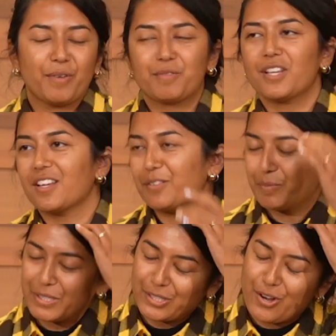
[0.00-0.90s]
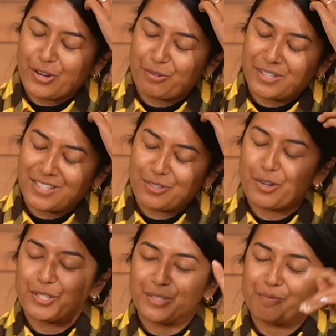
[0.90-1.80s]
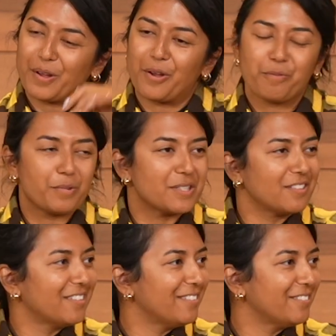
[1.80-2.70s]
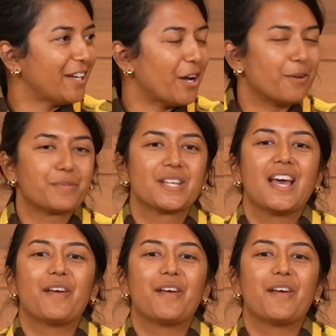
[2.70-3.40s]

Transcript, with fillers: I'm taking a little bit longer with this question. I hope it helps.